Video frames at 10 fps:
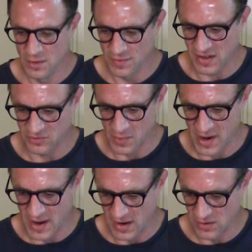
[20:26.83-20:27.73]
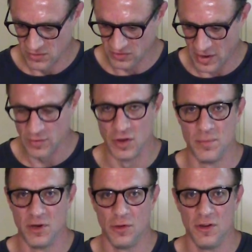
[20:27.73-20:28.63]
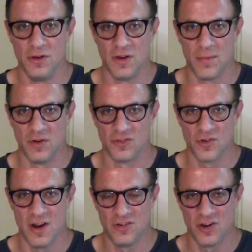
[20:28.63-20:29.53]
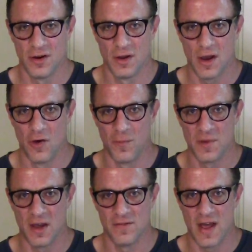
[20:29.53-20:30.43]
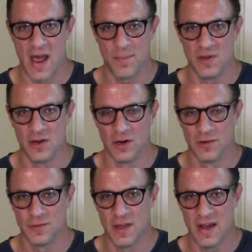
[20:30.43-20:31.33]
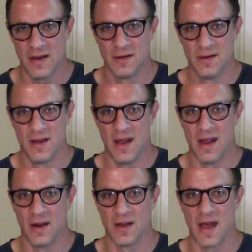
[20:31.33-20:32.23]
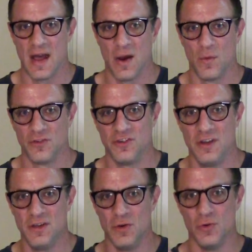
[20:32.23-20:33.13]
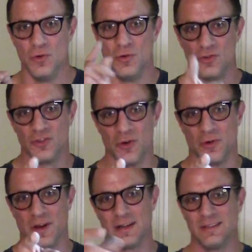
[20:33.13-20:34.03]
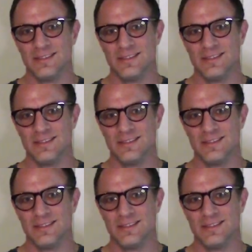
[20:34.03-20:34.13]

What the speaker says: that's my solid building demonstration. I hope you have a happy Earth Day, and I will see you soon.